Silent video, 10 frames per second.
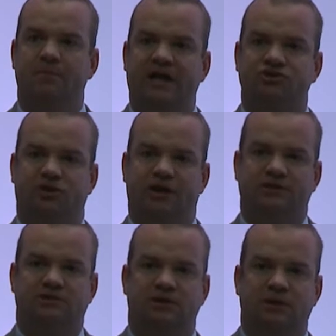measuring
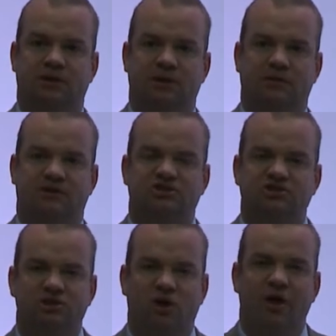it. This
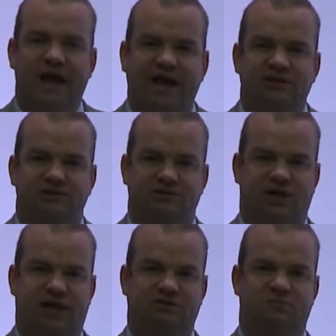is not
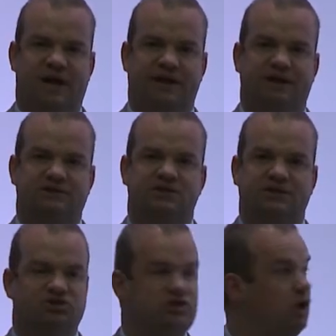exercise paddocks.
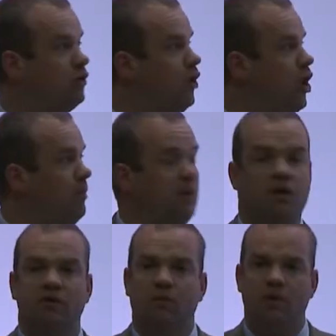This is a crop
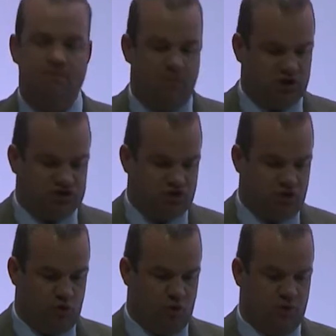that we must
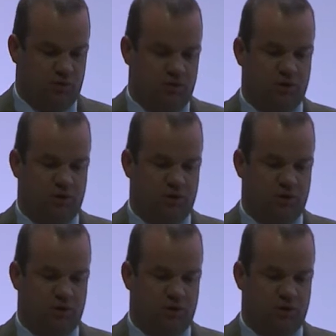grow.